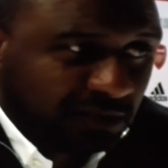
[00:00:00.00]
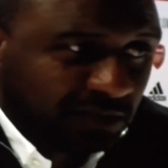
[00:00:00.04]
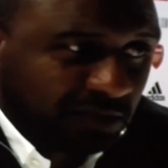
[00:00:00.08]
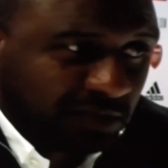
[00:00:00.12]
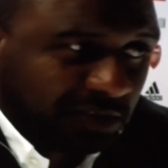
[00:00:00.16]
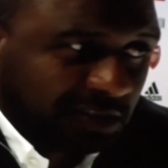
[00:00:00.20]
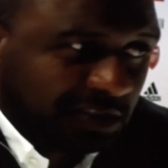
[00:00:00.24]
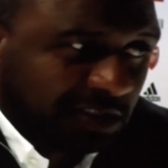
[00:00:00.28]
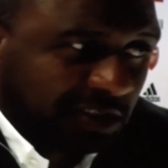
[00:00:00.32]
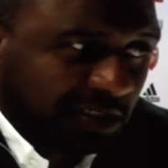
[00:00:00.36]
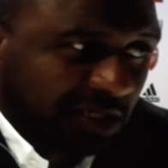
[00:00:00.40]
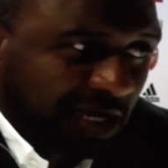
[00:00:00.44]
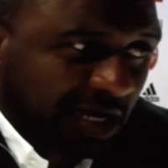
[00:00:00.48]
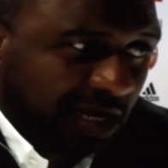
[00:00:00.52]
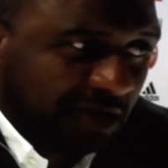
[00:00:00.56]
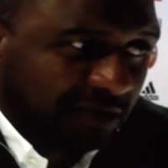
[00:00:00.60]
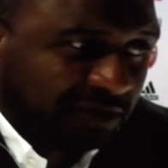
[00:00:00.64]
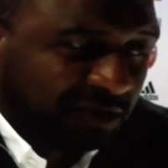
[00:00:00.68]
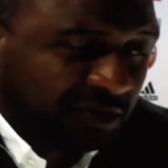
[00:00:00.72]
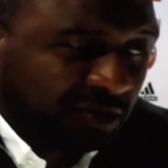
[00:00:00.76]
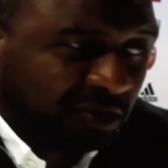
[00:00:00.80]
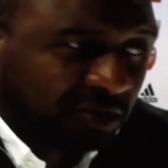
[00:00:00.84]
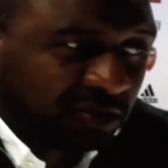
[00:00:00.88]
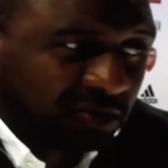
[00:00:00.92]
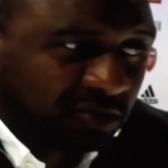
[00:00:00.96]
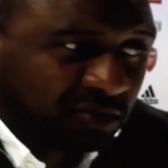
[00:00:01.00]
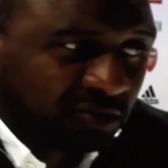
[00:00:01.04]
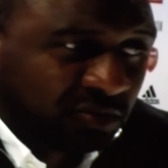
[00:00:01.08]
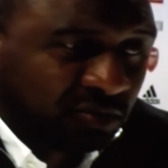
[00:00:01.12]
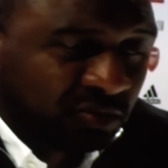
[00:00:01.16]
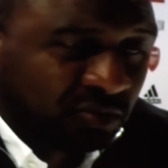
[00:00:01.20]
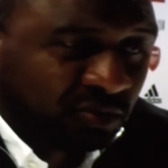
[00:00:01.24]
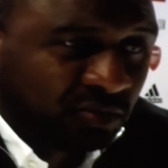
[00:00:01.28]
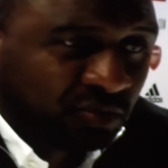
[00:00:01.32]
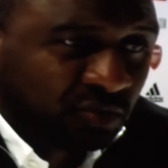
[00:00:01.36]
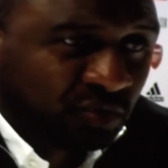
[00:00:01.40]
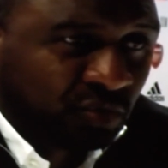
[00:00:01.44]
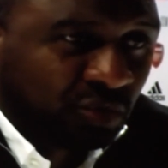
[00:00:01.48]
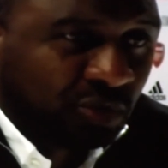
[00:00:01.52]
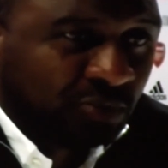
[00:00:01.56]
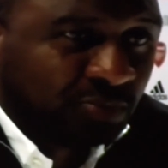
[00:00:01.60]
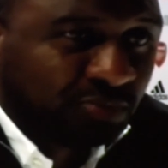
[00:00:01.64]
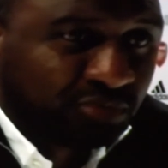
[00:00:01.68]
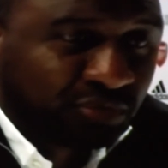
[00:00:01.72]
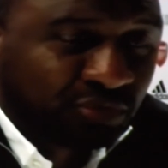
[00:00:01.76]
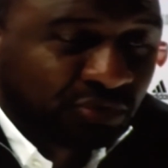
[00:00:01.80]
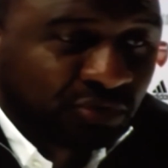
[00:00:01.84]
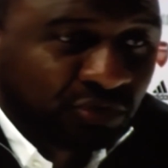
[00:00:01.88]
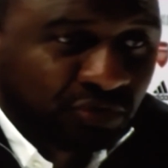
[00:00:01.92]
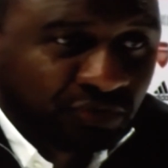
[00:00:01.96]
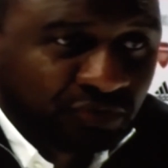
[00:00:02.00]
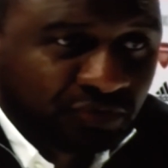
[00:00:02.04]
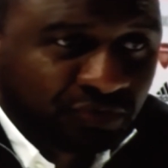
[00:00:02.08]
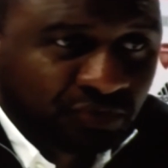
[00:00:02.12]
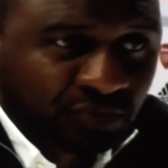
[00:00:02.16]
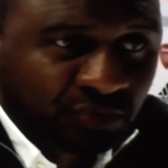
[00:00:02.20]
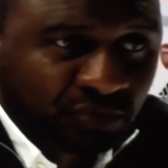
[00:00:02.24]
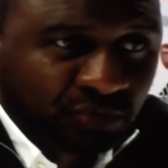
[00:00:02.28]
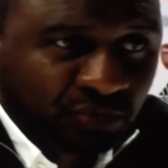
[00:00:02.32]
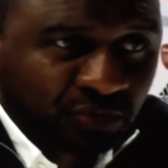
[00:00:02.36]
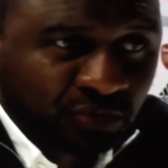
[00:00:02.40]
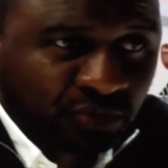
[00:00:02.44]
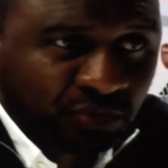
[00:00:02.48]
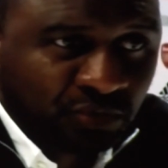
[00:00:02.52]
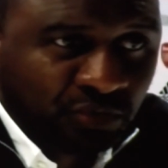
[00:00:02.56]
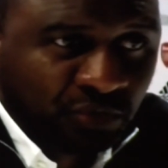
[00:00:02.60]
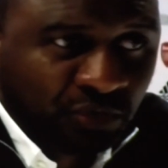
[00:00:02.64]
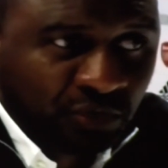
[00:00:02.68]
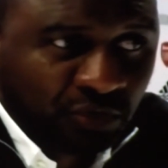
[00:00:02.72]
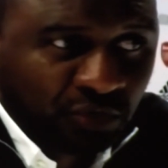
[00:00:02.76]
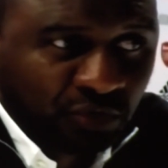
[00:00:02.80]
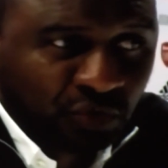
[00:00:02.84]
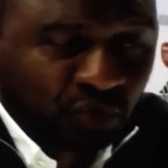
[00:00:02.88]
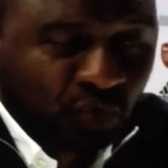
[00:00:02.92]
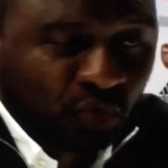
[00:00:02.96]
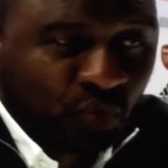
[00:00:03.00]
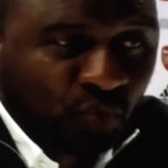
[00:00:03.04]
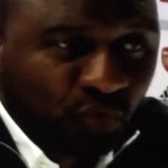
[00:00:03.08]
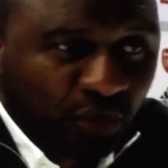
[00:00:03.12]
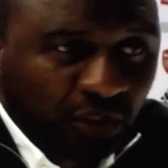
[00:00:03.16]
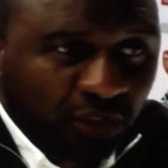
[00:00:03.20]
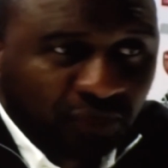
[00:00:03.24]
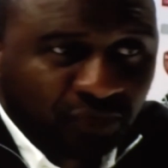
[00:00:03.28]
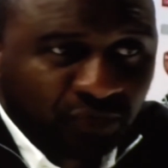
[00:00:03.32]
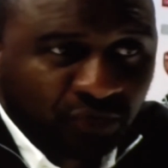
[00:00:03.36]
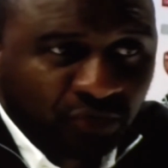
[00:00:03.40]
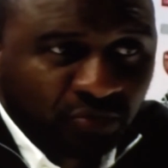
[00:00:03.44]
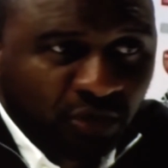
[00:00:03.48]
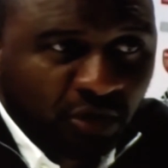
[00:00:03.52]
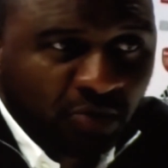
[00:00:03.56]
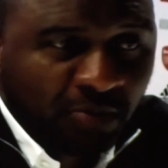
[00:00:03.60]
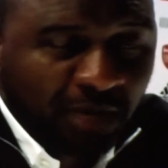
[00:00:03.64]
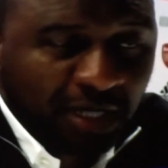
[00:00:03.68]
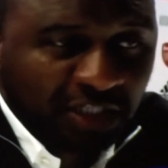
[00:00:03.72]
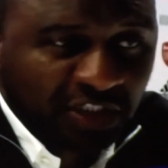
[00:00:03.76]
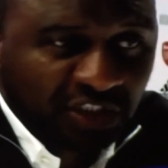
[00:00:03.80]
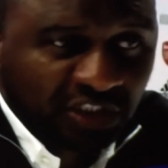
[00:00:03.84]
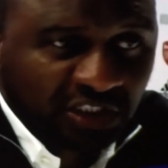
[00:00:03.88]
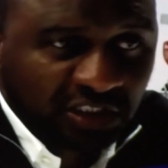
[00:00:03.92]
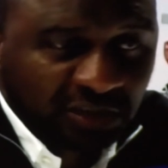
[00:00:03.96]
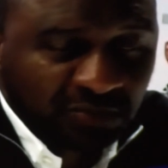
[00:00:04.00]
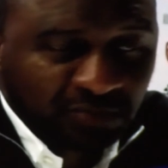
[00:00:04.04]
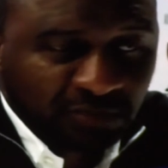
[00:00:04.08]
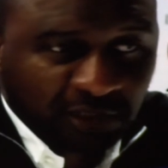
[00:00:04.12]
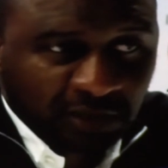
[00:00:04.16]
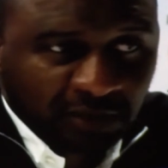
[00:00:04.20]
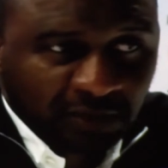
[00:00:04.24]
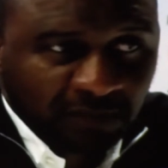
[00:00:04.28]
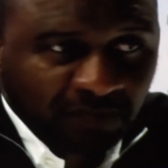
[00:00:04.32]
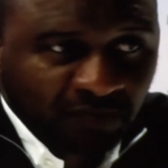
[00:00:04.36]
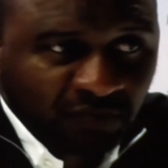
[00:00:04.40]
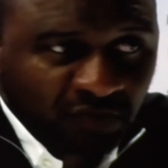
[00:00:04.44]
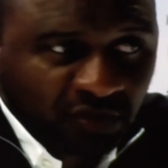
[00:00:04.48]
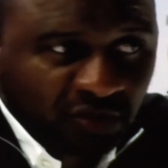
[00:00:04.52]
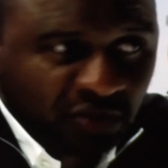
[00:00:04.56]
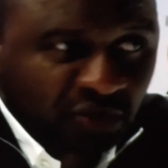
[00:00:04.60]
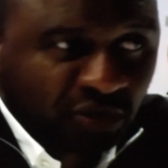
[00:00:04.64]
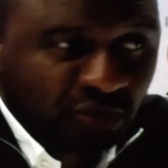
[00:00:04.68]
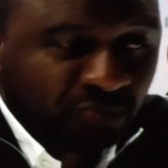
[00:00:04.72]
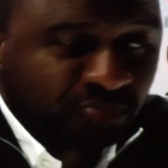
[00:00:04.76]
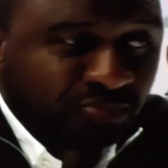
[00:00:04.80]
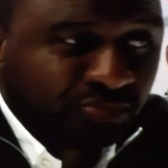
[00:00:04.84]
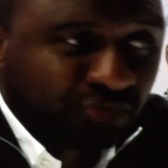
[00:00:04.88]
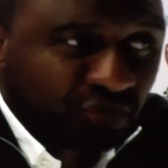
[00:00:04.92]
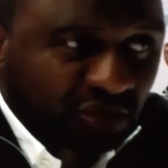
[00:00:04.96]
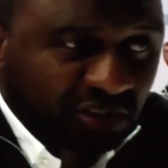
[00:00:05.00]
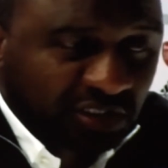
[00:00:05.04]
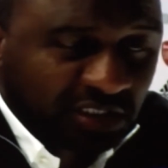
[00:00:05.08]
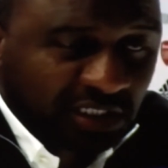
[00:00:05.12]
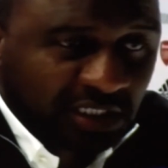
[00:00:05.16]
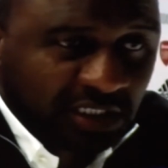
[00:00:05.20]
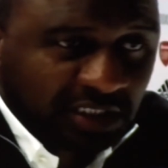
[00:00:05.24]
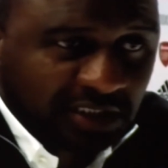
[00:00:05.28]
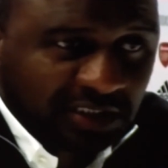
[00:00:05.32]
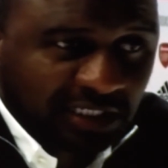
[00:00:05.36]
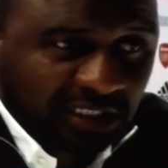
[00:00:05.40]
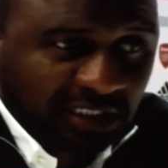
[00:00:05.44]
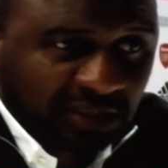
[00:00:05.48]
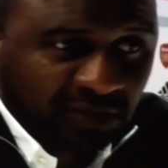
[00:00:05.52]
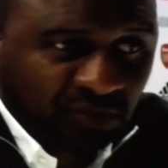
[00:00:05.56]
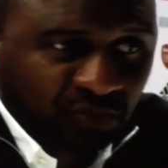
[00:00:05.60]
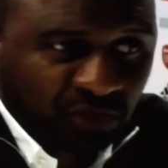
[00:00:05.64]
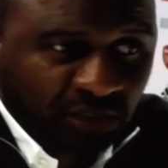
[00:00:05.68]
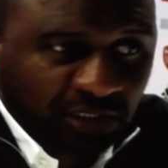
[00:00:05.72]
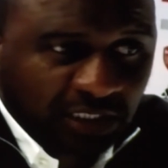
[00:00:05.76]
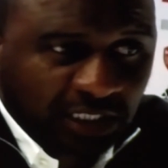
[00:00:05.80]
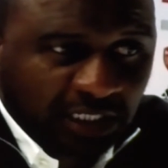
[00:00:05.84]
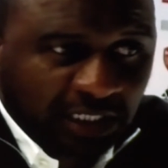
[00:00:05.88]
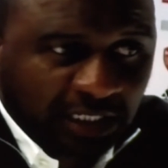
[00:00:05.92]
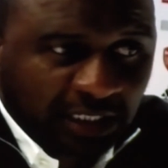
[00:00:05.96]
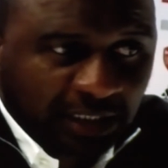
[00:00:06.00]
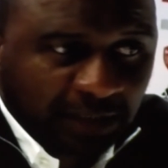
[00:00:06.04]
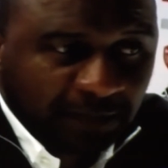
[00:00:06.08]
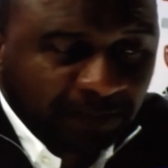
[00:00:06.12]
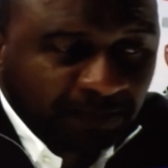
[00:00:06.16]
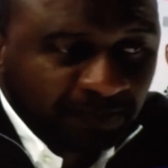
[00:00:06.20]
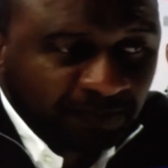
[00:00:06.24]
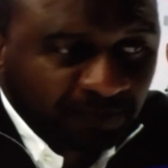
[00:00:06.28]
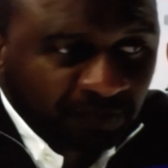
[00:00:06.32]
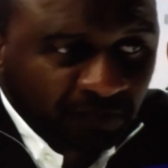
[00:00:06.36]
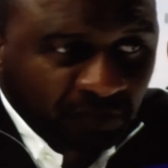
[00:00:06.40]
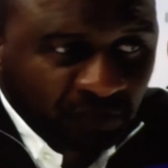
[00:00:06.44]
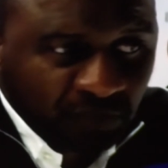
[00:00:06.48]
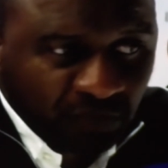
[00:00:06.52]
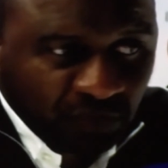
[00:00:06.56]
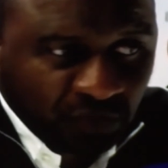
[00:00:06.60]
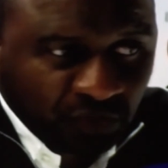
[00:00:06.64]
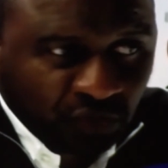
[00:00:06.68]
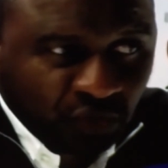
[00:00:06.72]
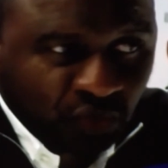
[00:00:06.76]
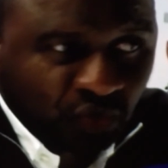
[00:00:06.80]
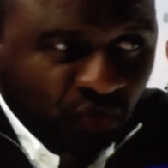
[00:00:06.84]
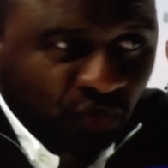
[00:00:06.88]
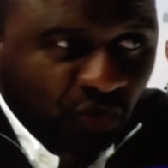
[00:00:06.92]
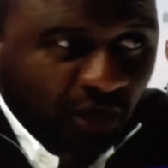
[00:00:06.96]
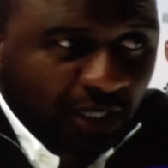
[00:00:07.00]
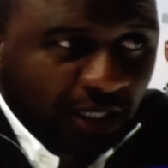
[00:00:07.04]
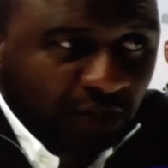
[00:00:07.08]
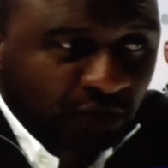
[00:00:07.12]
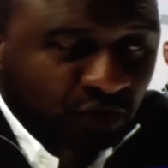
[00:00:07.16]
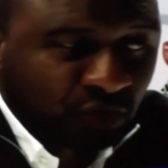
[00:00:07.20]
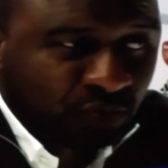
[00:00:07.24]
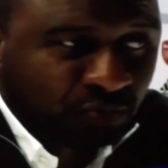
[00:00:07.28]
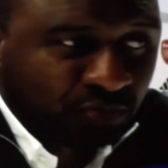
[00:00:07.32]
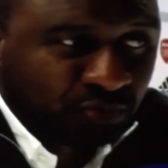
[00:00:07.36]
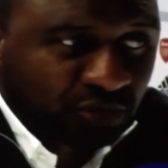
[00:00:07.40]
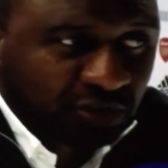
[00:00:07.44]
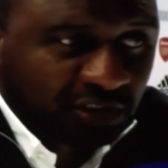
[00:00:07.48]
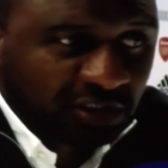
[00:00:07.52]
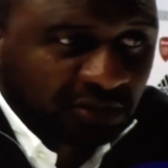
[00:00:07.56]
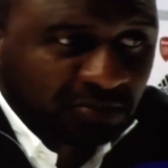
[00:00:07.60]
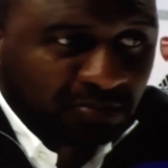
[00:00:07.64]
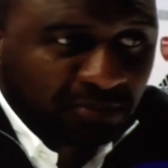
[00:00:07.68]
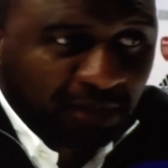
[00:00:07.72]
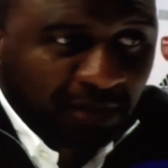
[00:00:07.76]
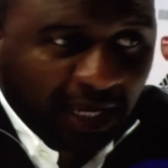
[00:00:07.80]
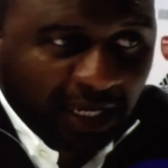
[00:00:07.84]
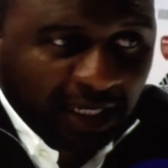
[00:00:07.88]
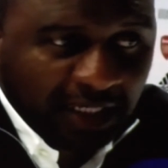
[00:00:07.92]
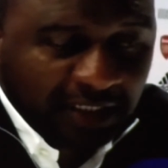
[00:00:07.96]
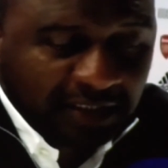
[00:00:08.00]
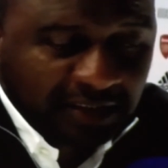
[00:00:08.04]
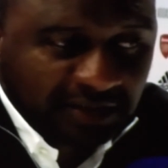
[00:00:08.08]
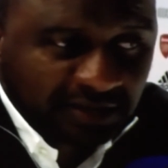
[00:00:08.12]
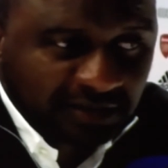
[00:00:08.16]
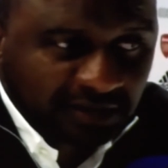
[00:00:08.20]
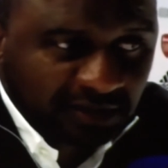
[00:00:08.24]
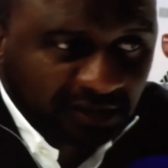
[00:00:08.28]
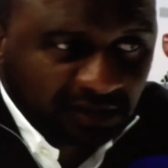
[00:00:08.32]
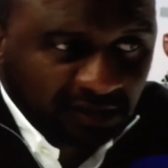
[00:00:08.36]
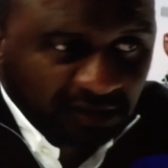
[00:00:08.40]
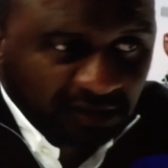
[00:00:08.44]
we still have a lot to improve, to win football matches. But the process that we are trying to put in place,